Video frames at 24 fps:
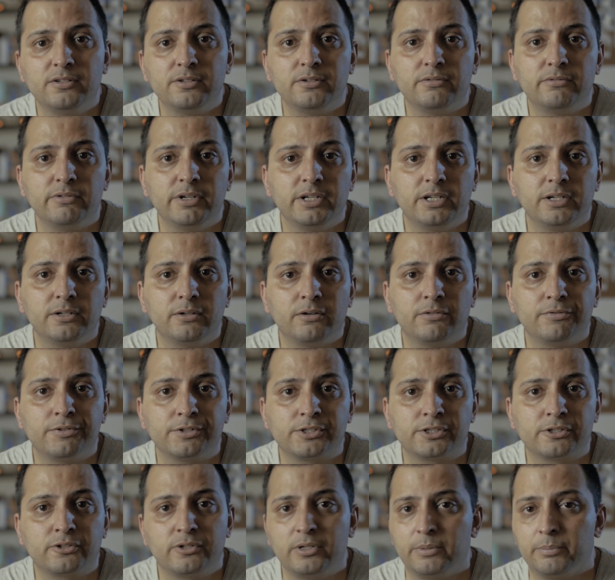to read it off a
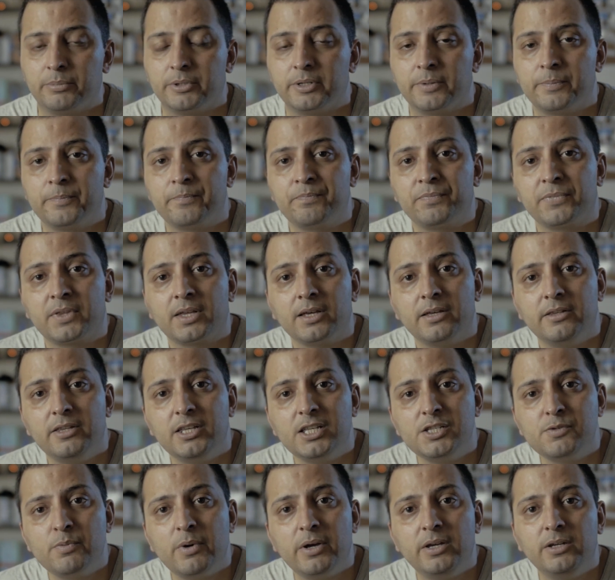script.
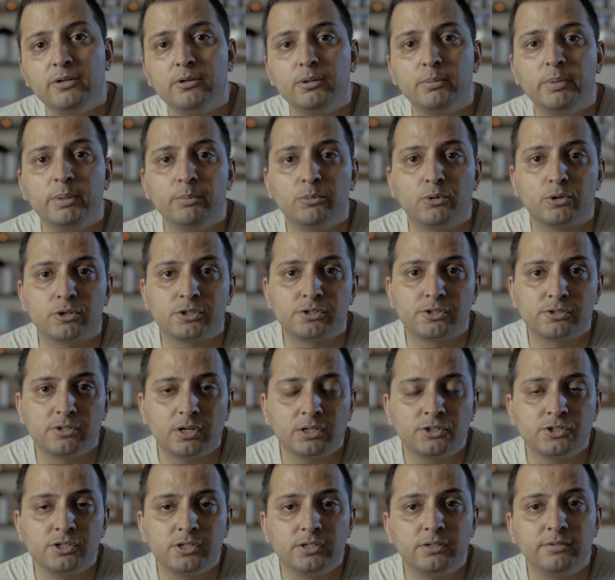This way you will be more
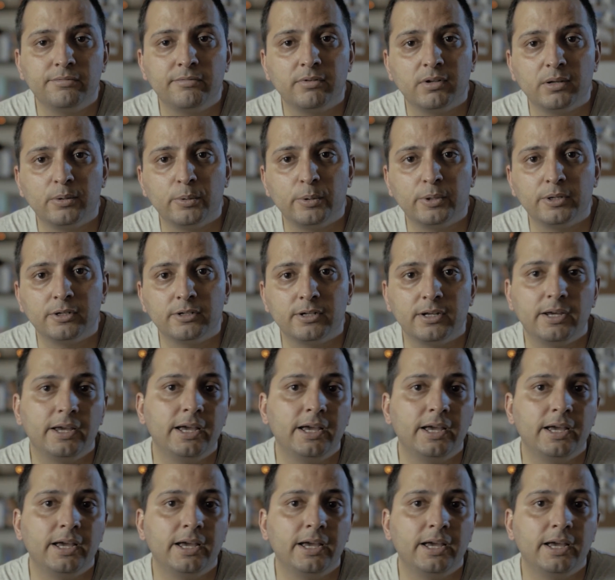structured, fluent,